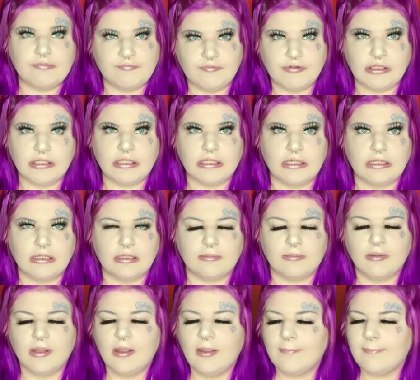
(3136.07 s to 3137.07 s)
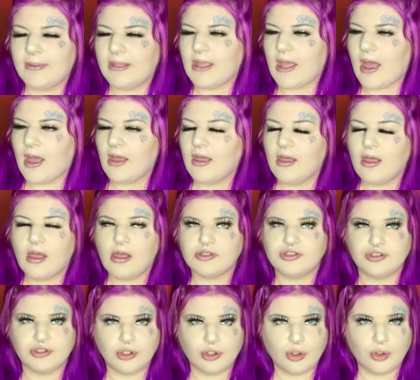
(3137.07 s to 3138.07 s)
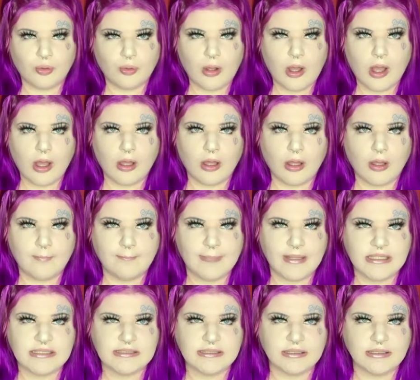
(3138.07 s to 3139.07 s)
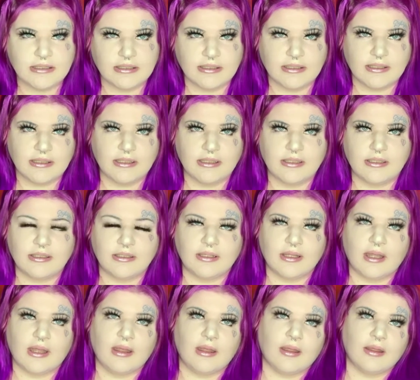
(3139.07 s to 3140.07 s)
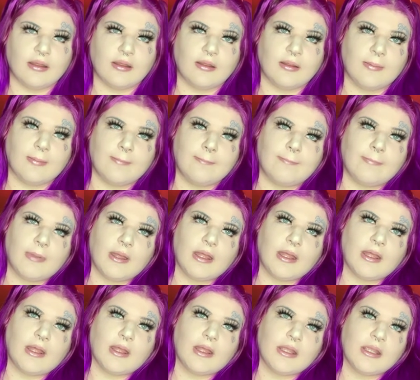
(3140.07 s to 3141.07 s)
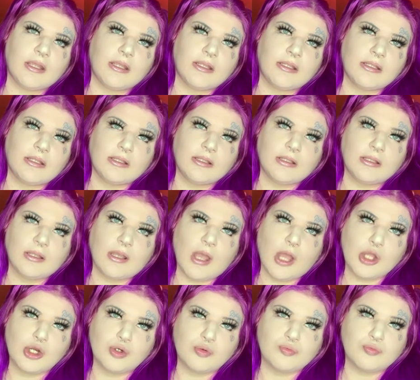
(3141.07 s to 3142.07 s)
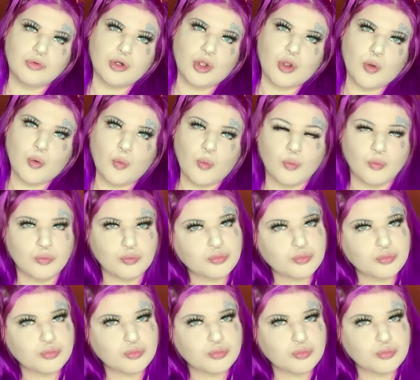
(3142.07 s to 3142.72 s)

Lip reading: fuck it up. But yeah, so basically, I don't know.